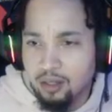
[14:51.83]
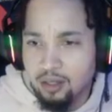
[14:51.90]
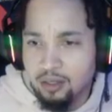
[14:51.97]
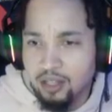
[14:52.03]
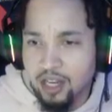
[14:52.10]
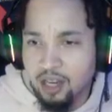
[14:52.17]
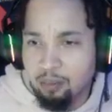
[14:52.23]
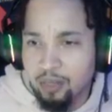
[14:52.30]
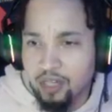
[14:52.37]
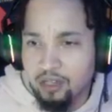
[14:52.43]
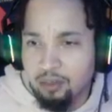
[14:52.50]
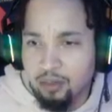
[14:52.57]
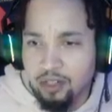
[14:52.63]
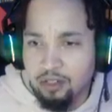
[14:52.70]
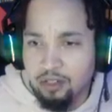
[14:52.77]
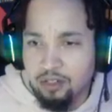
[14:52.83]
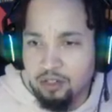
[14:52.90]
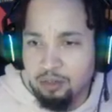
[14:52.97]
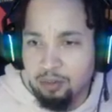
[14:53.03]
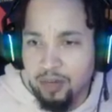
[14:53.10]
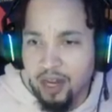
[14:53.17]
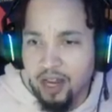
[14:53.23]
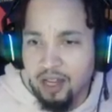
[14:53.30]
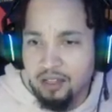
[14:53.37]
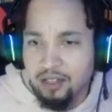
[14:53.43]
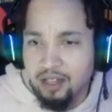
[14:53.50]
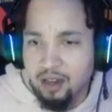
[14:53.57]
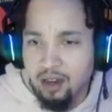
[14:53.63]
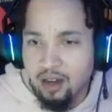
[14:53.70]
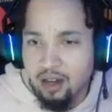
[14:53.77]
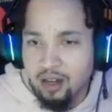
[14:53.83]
Take a picture with your stupid ass. What All are right. you